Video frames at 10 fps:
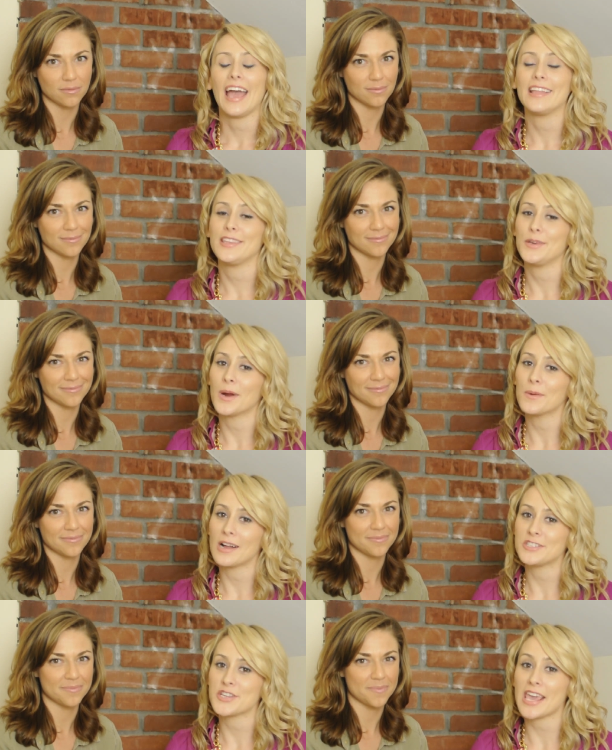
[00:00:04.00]
Speaker 1: and you are
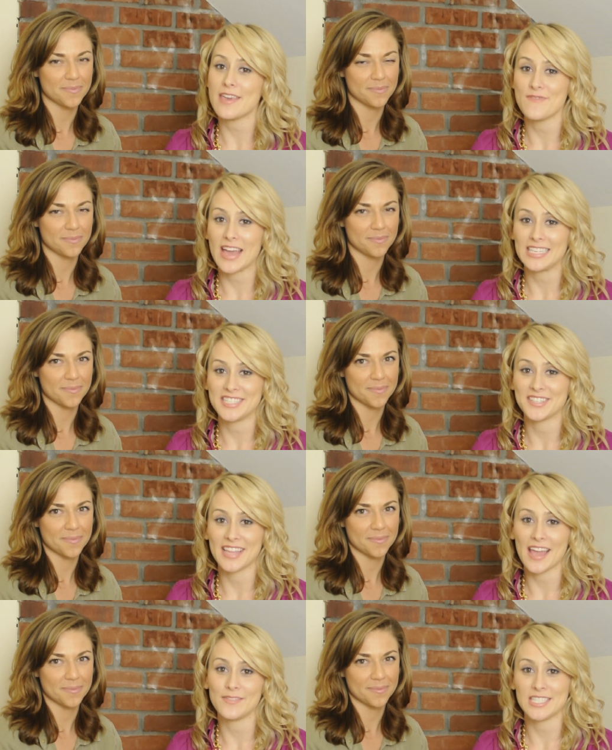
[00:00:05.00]
watching Invite to Your
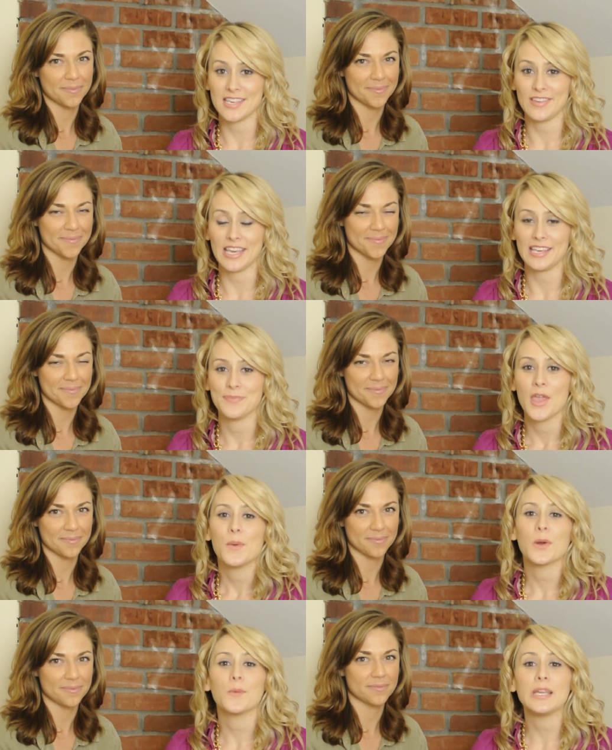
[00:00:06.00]
Life TV,
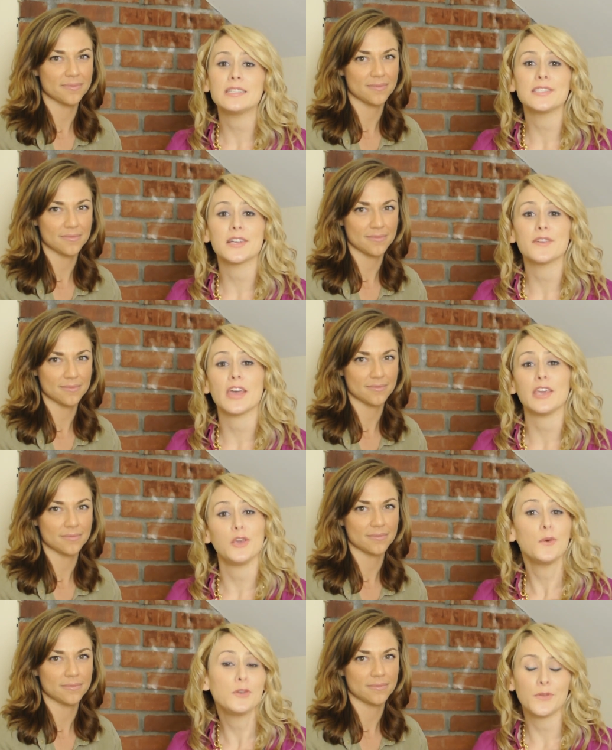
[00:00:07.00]
where we deserve
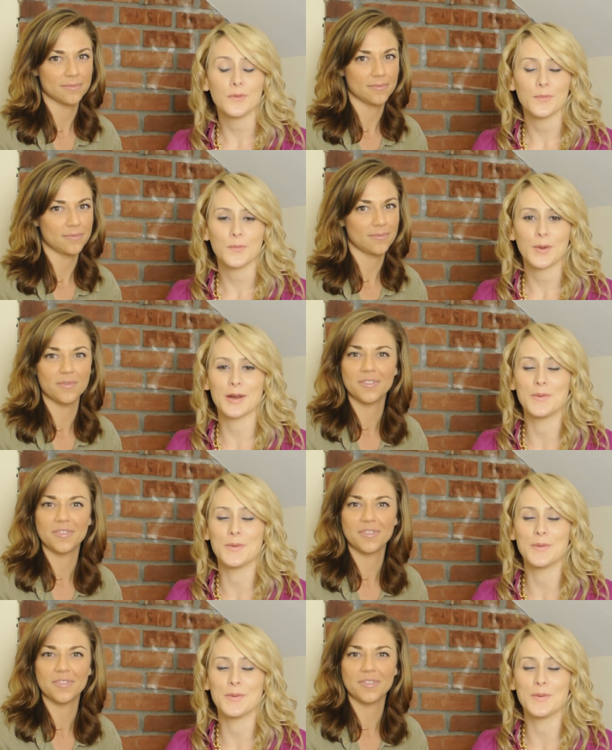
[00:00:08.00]
that you, where